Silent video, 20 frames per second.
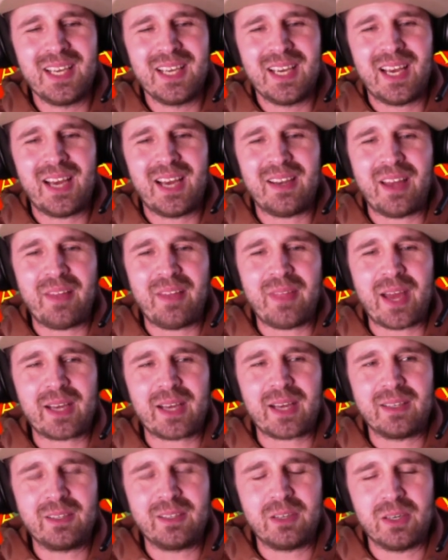And that
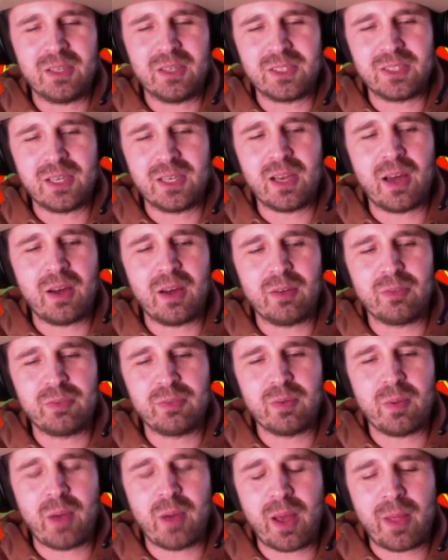can cause a lot of
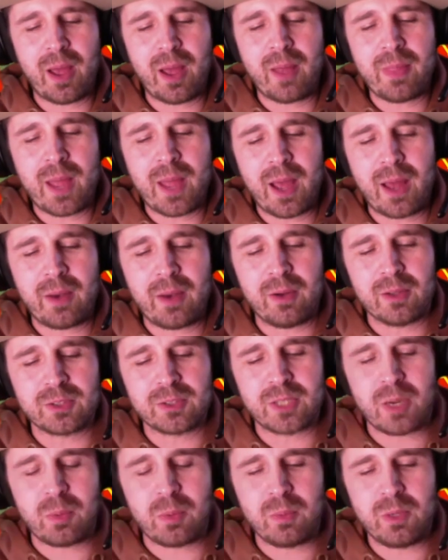and
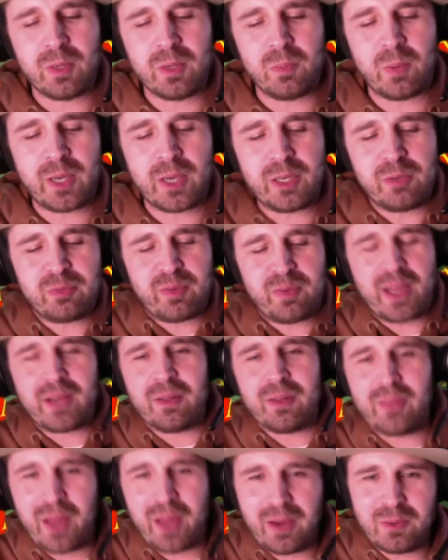also when you
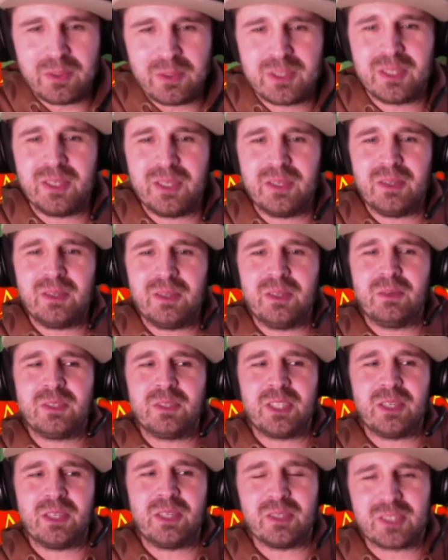fail those, you
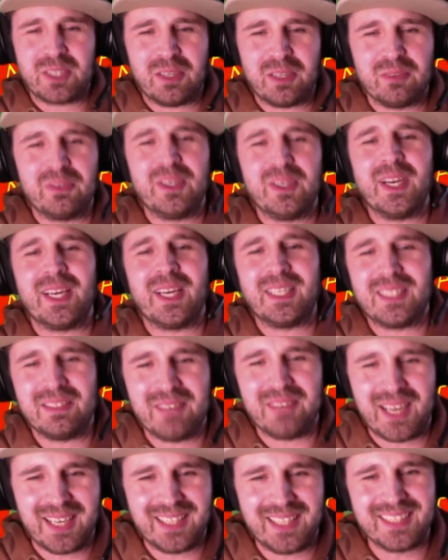see yourself in
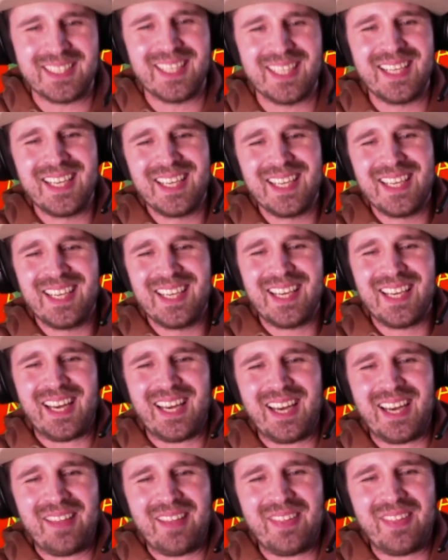negative eyes,
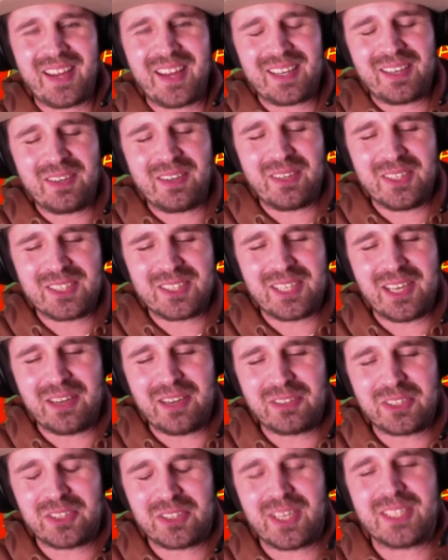and that can cause a lot
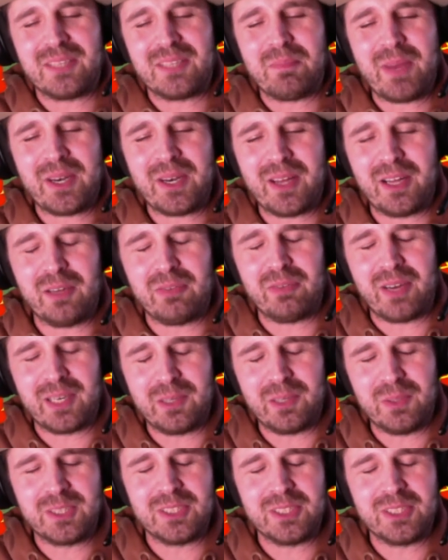of stress and mental health
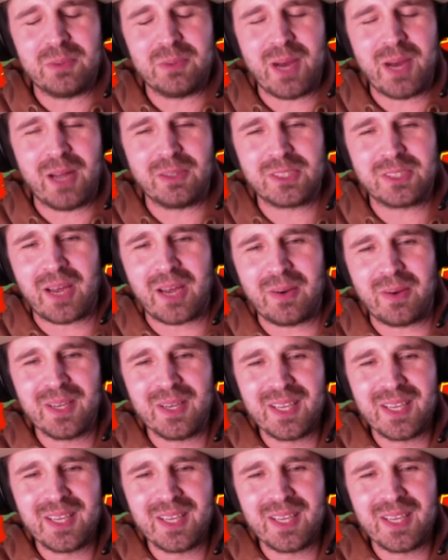anguish as well. So